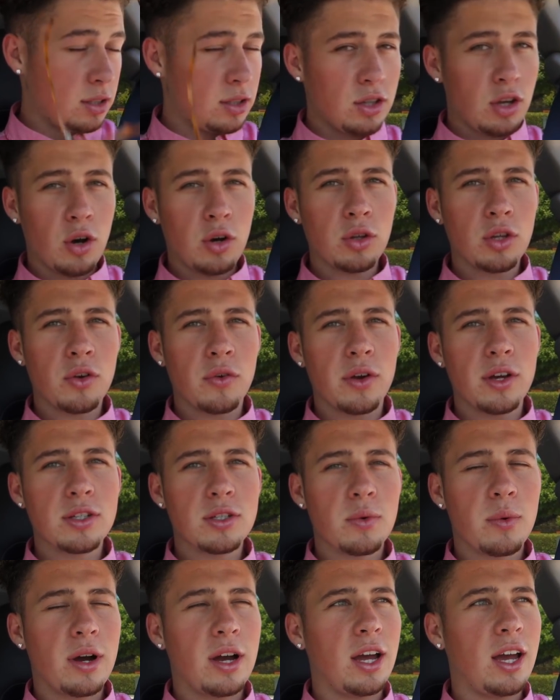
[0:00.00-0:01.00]
The only
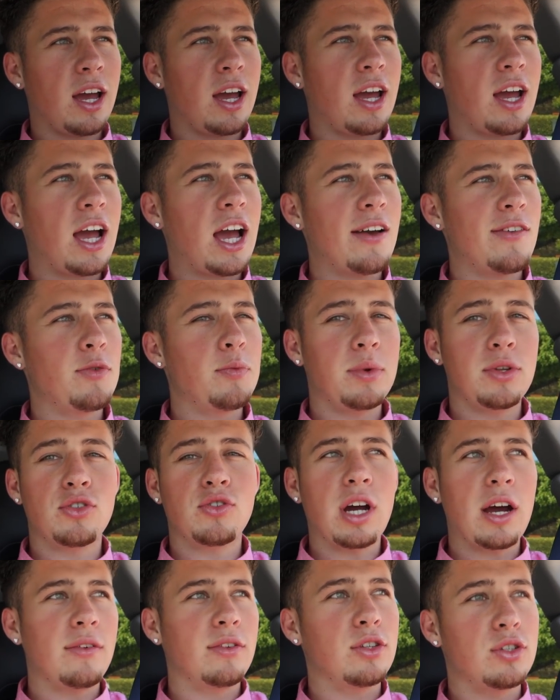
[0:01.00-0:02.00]
reason why I haven't been
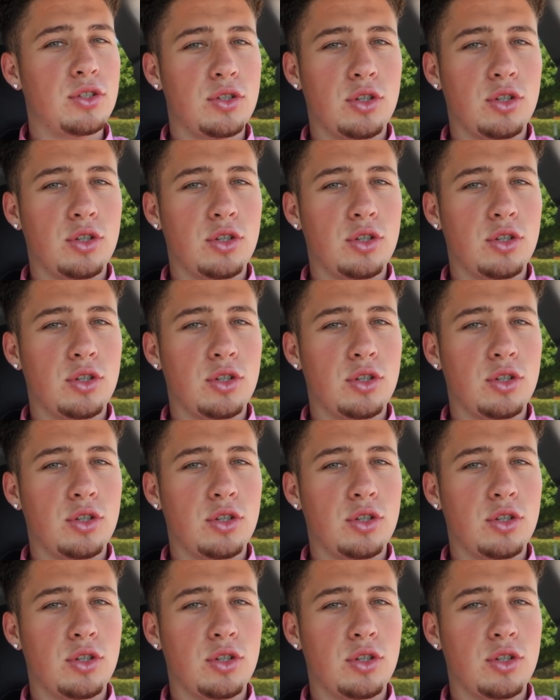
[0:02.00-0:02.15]
driving the